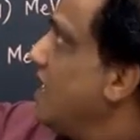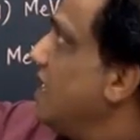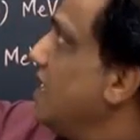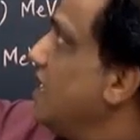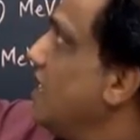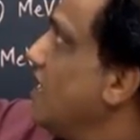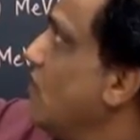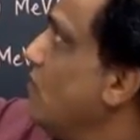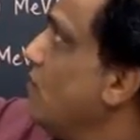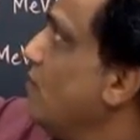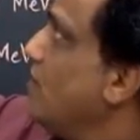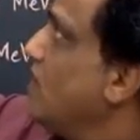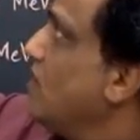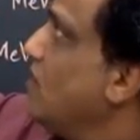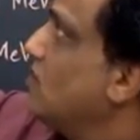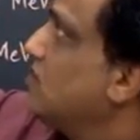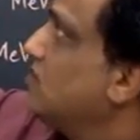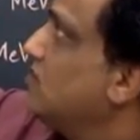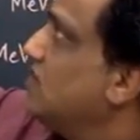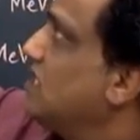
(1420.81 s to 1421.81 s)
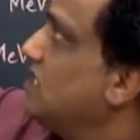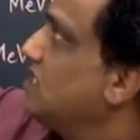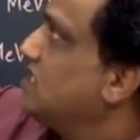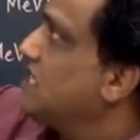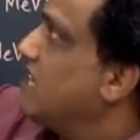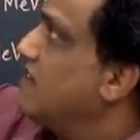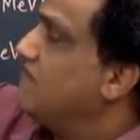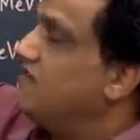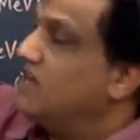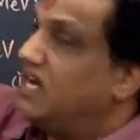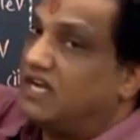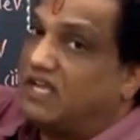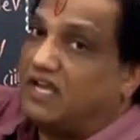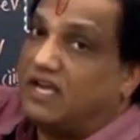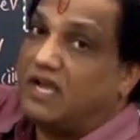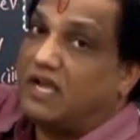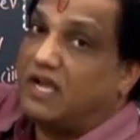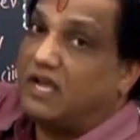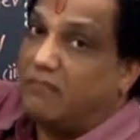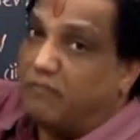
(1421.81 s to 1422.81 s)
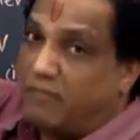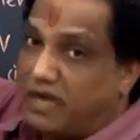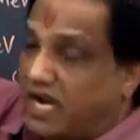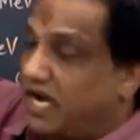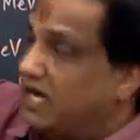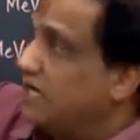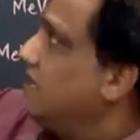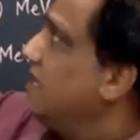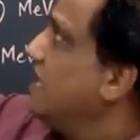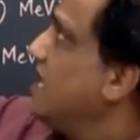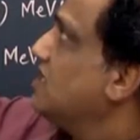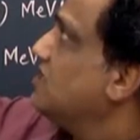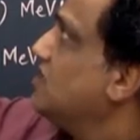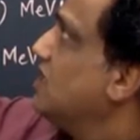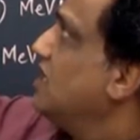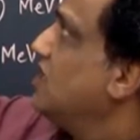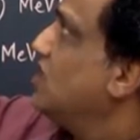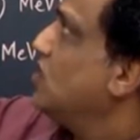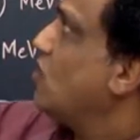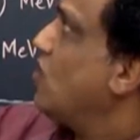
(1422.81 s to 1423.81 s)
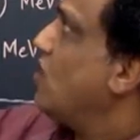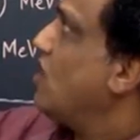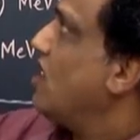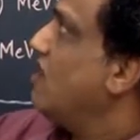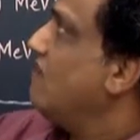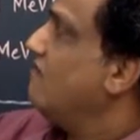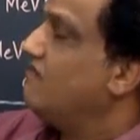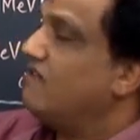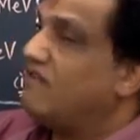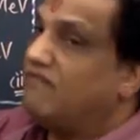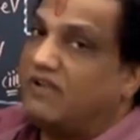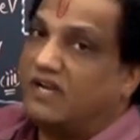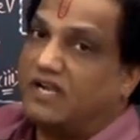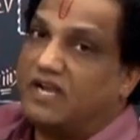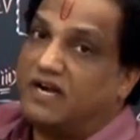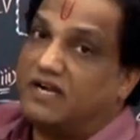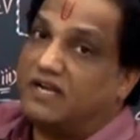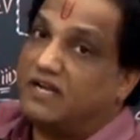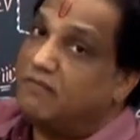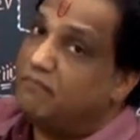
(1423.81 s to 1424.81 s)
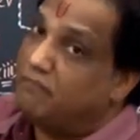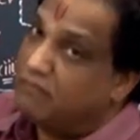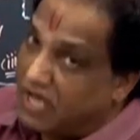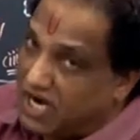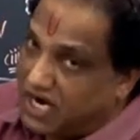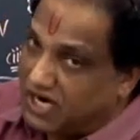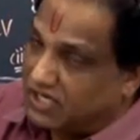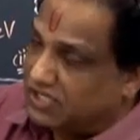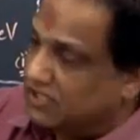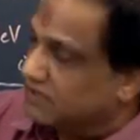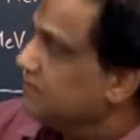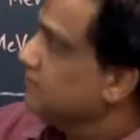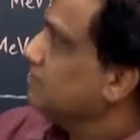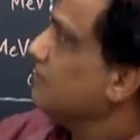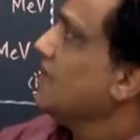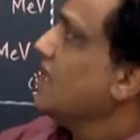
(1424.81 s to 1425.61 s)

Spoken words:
And now because this time we are taking in minute, naturally tau half we will get in minute.